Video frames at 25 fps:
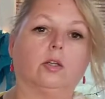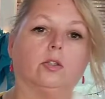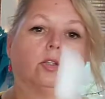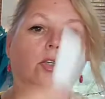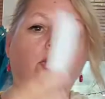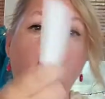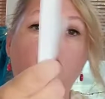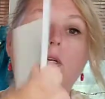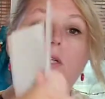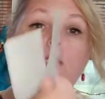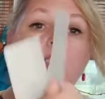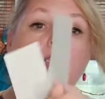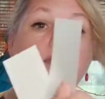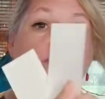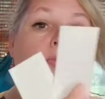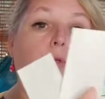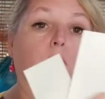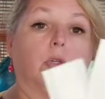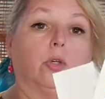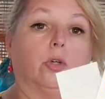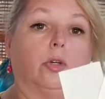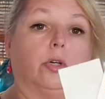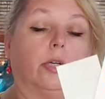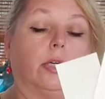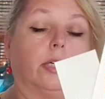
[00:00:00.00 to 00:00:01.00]
So you get
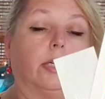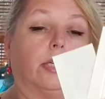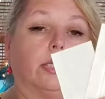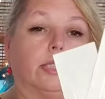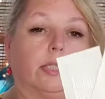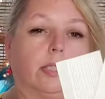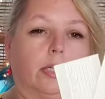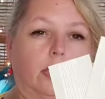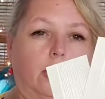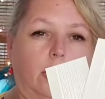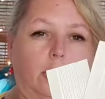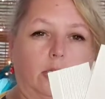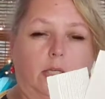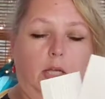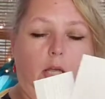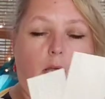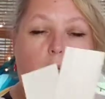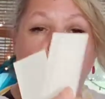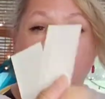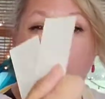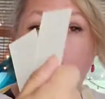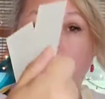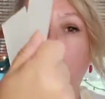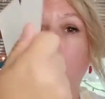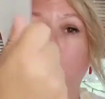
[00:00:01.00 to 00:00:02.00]
some good sticky
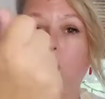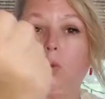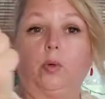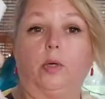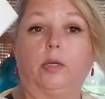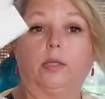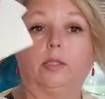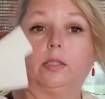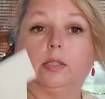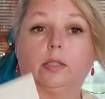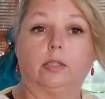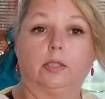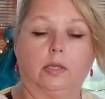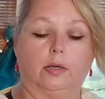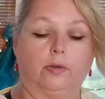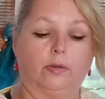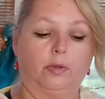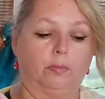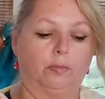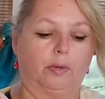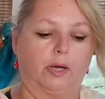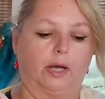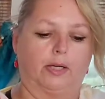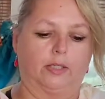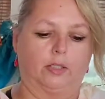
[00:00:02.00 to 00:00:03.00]
tape to seal
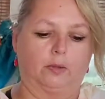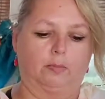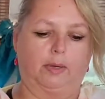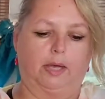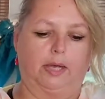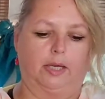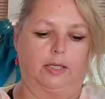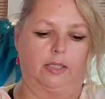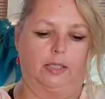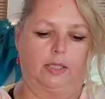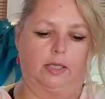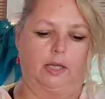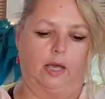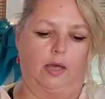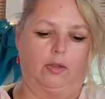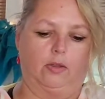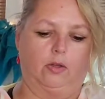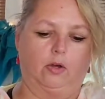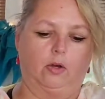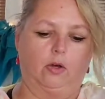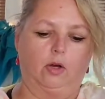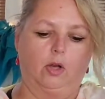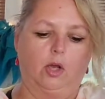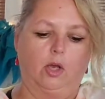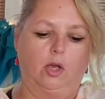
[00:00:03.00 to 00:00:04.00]
the box back
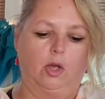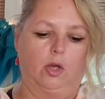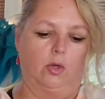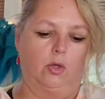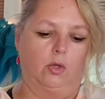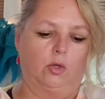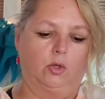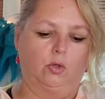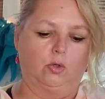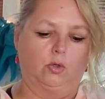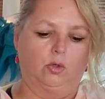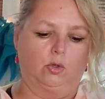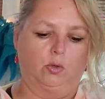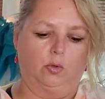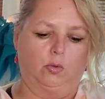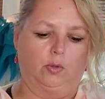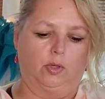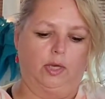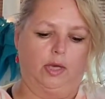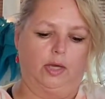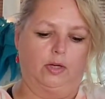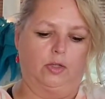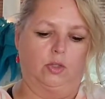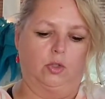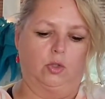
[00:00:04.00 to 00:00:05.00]
together. You do
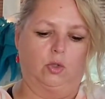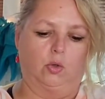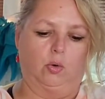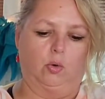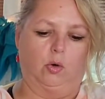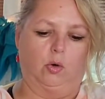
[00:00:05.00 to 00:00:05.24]
get